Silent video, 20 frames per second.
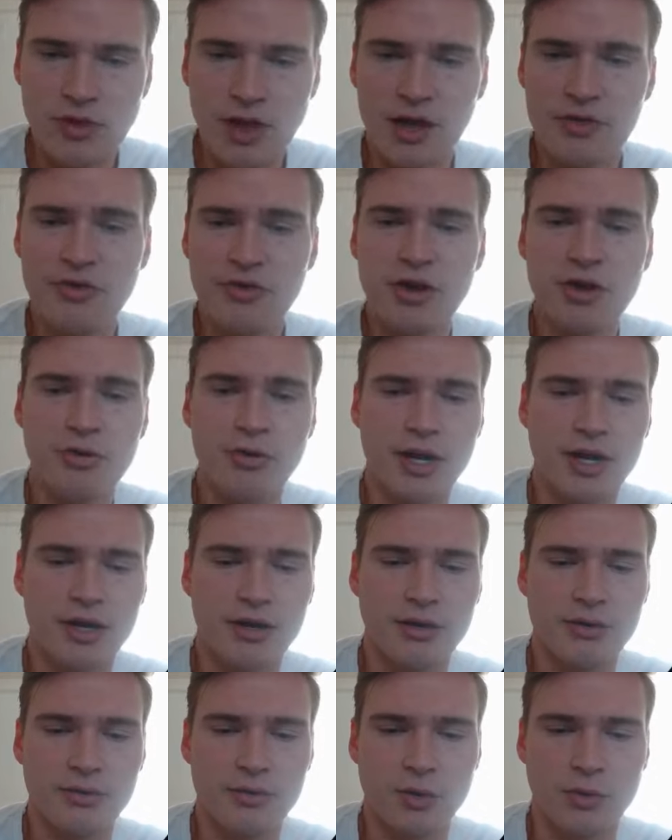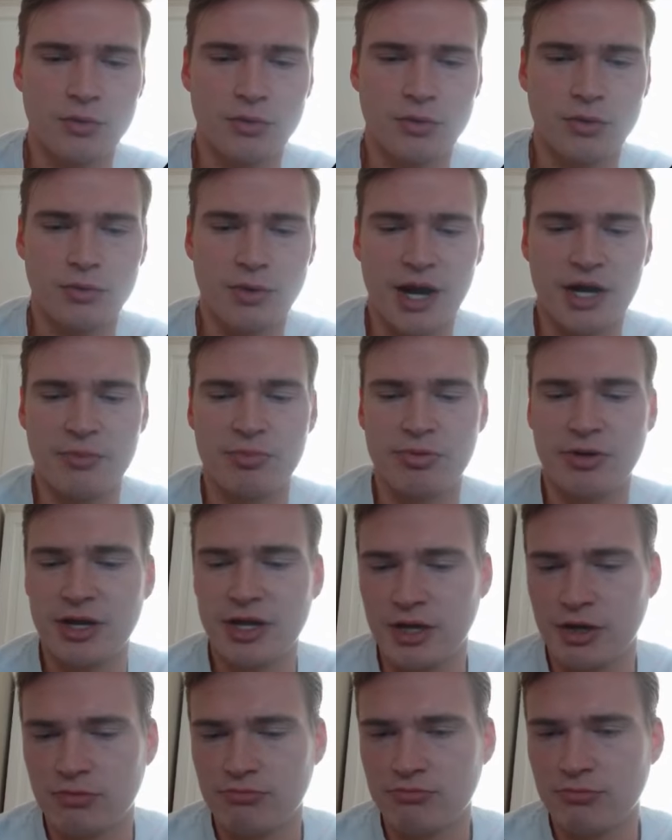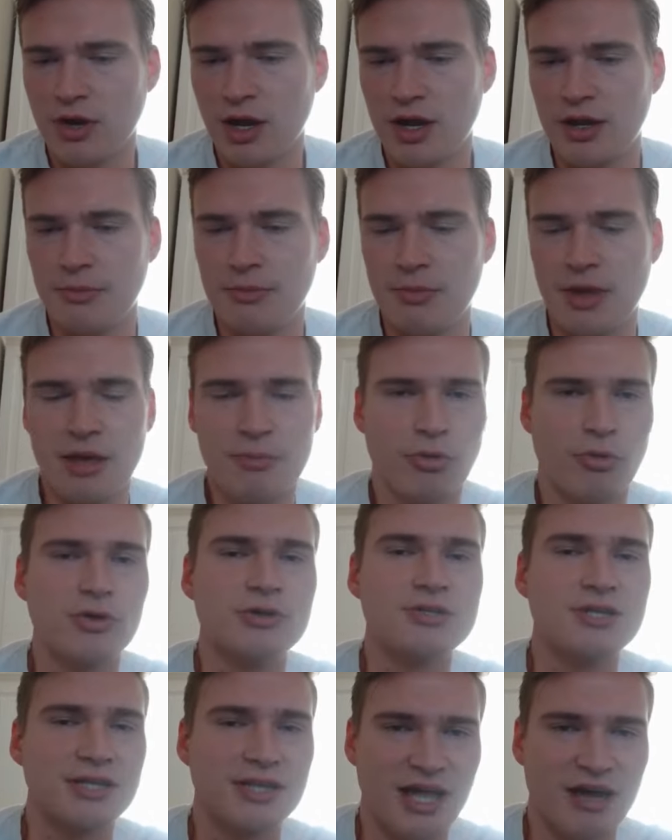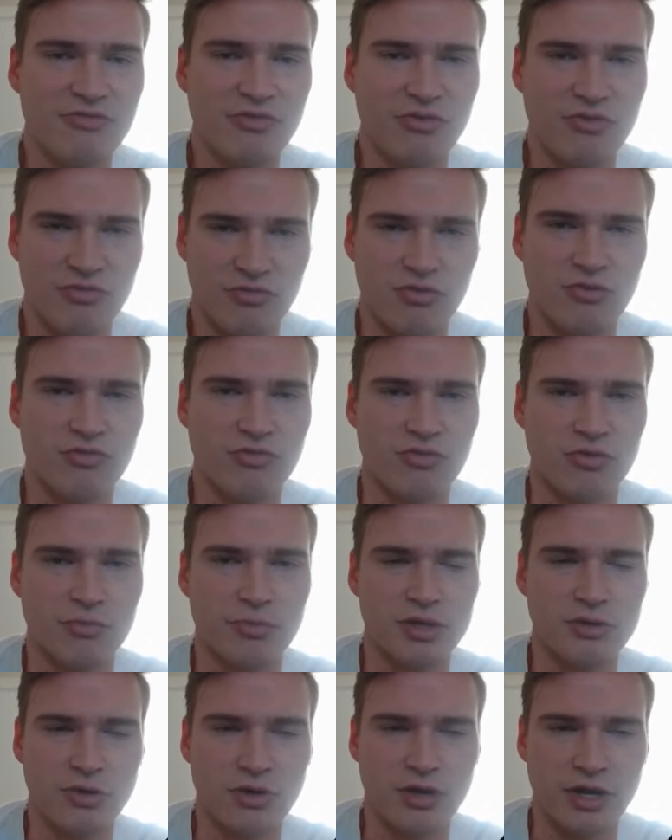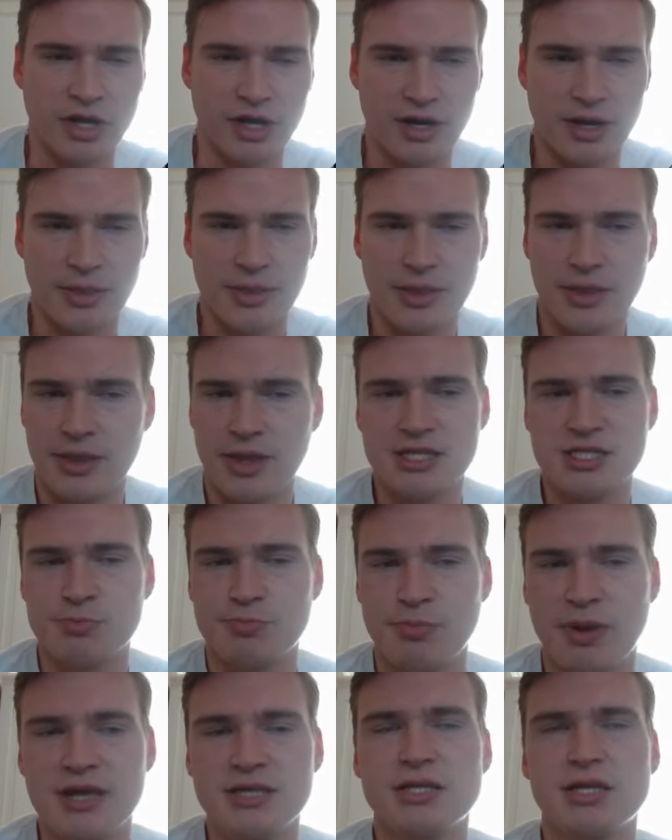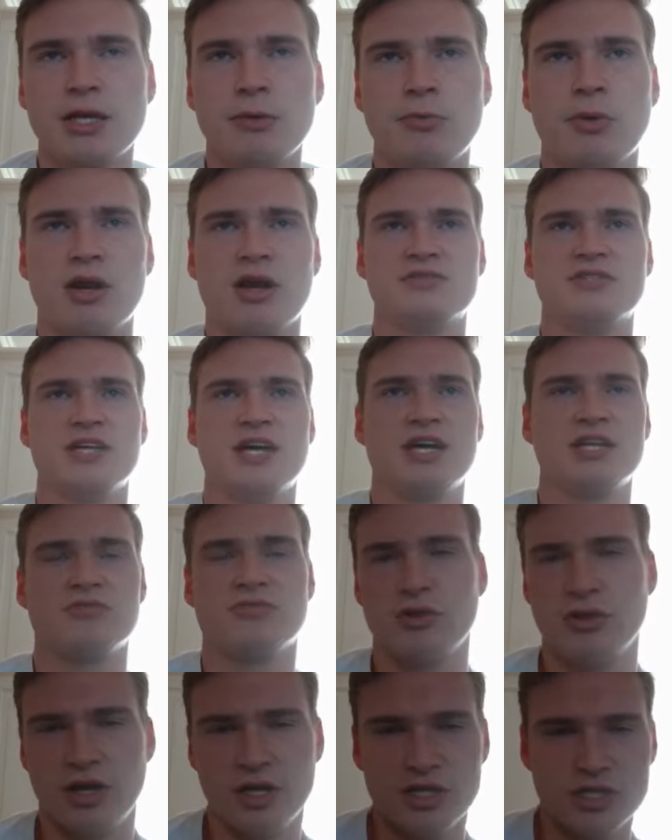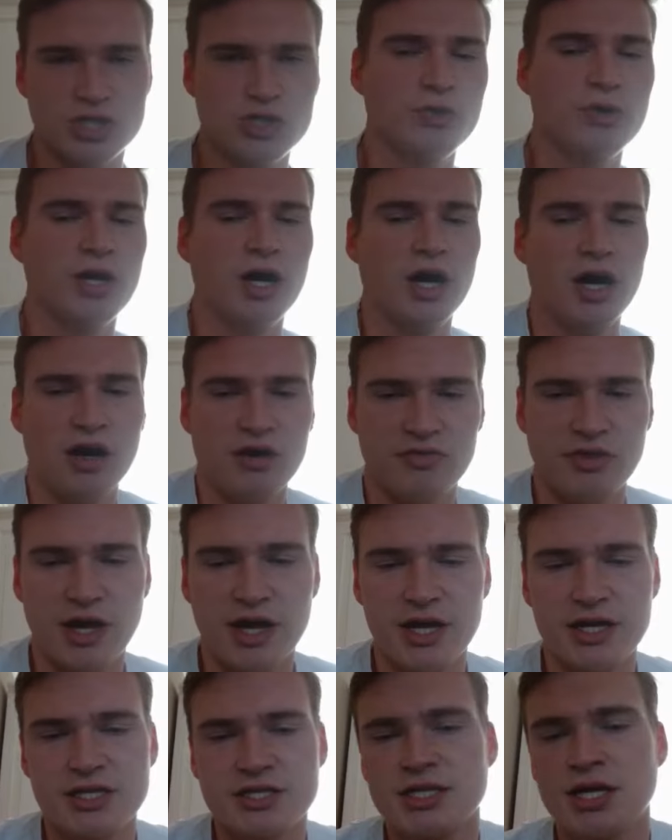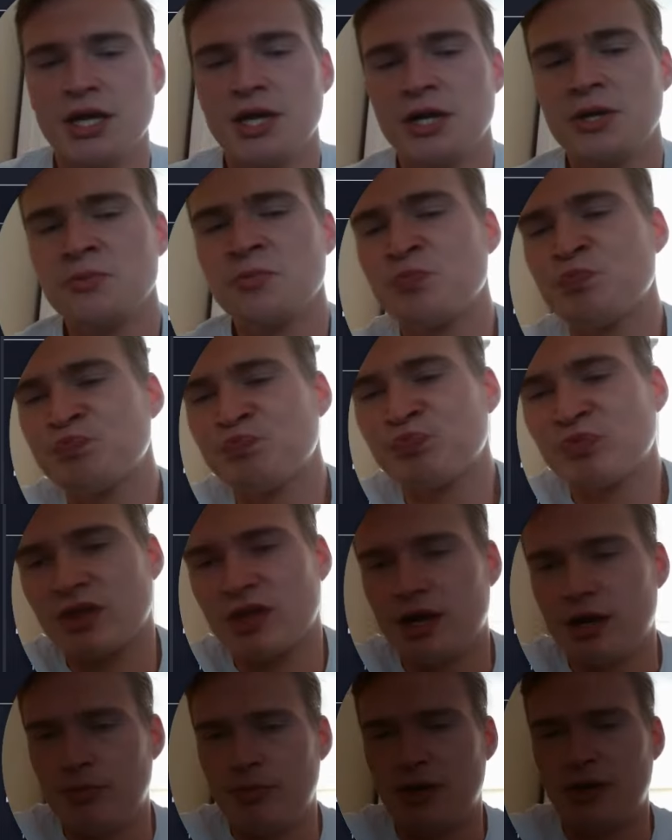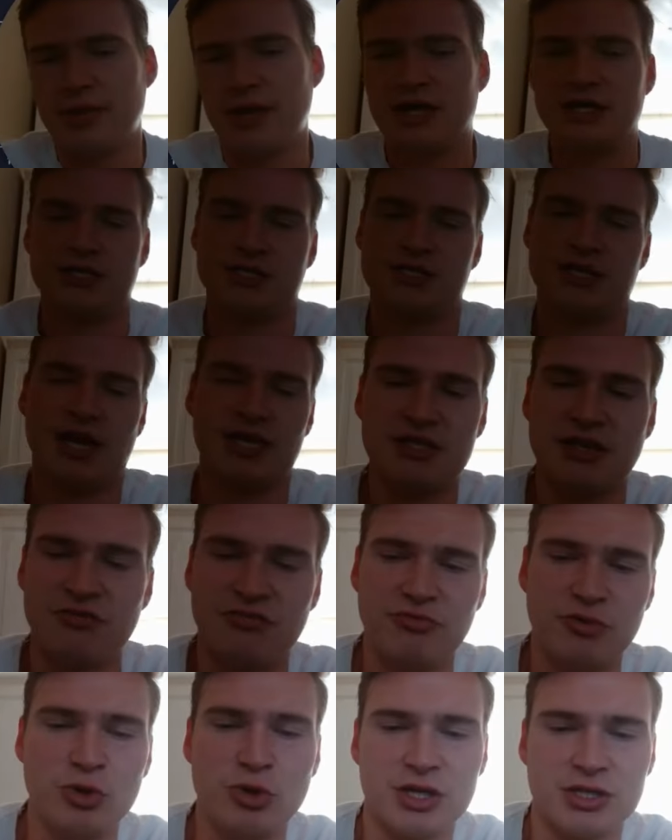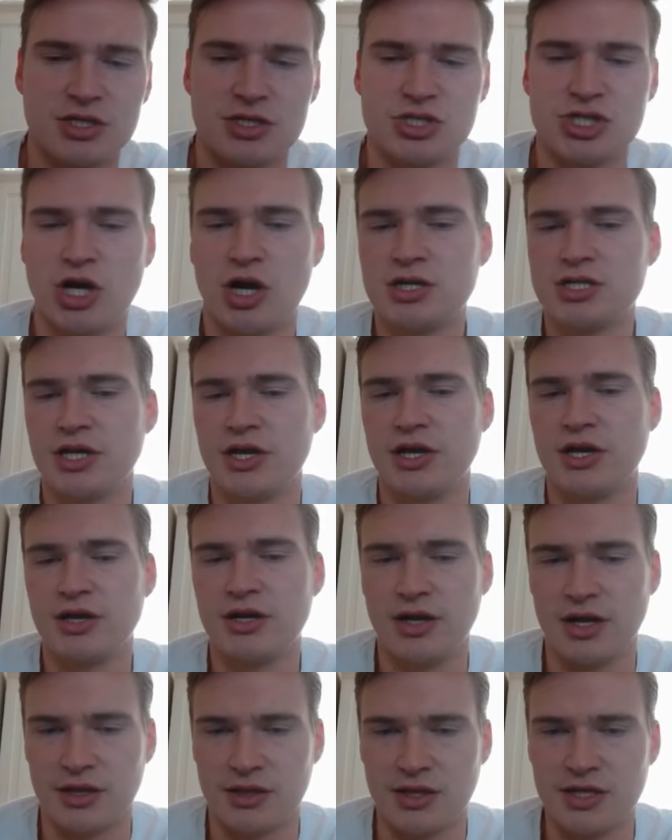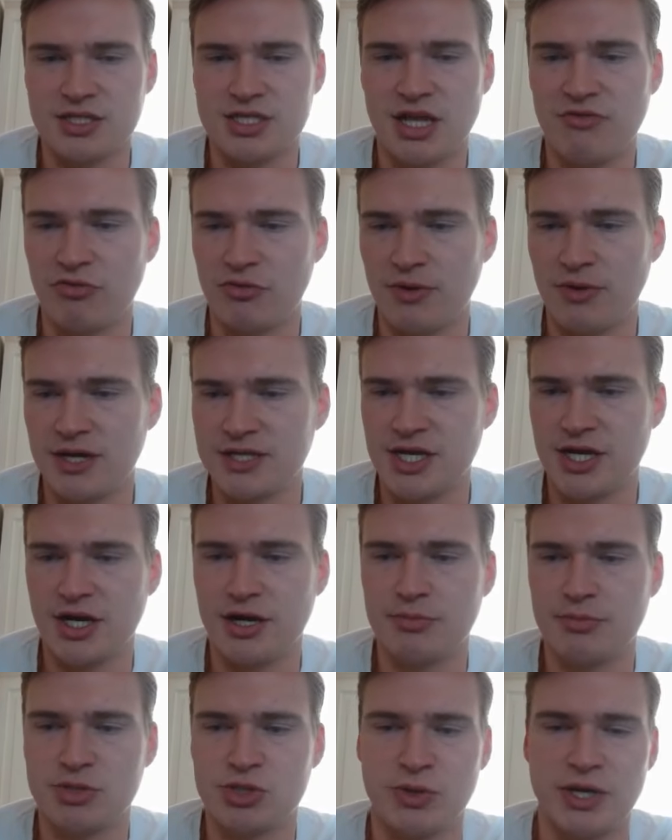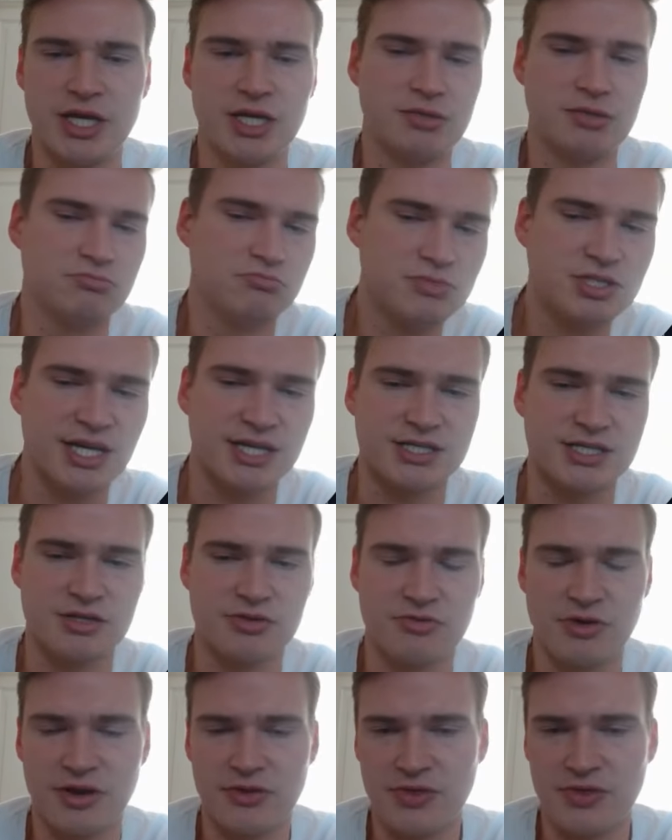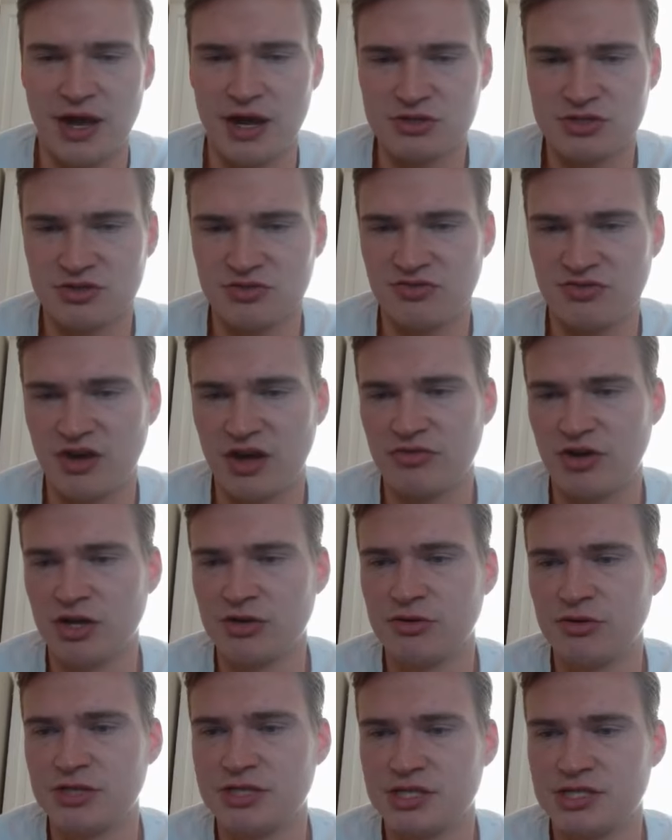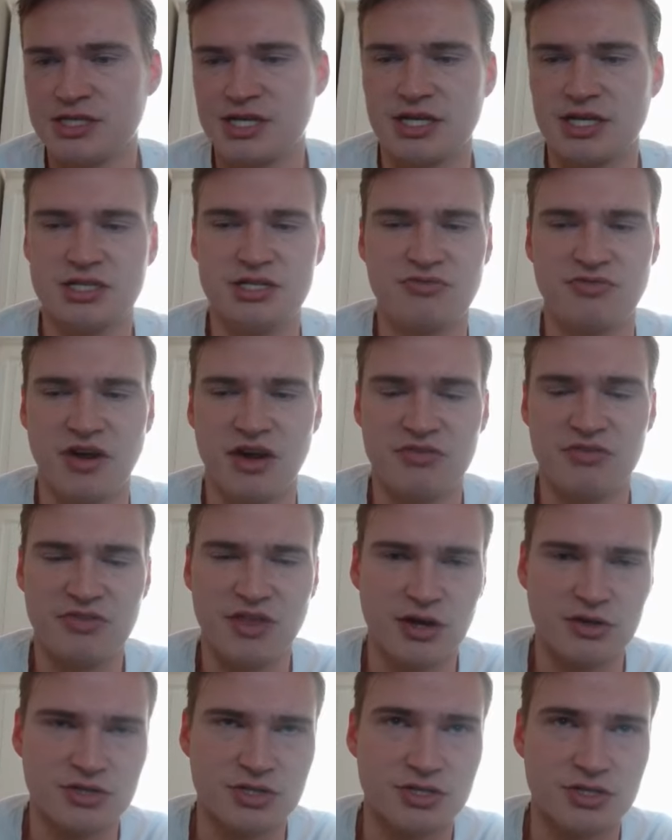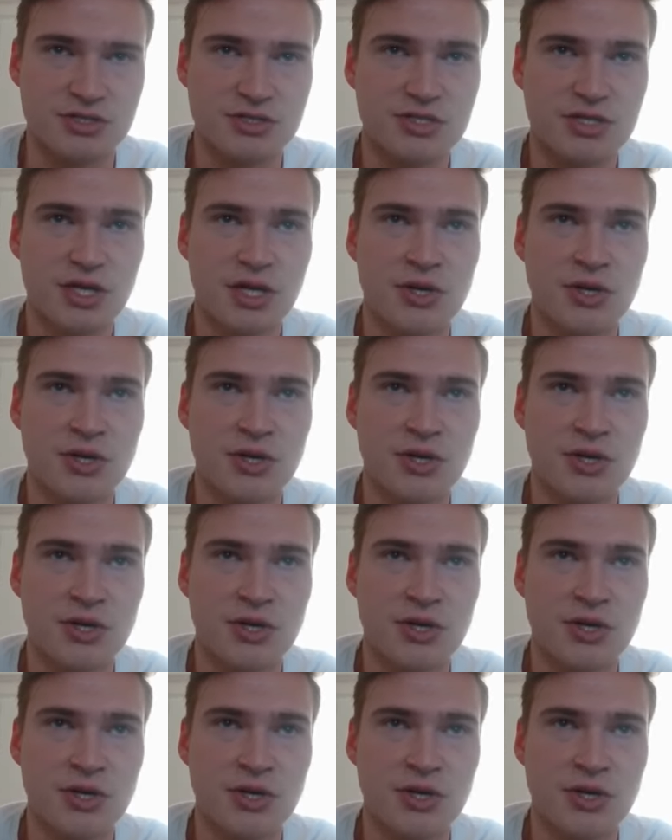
I think we're at a pretty important level for Bitcoin here. And that's basically what I've said for the last 2.5 days. And that is that if we look at the chart here, like this level right here between 63,500 and 65,000,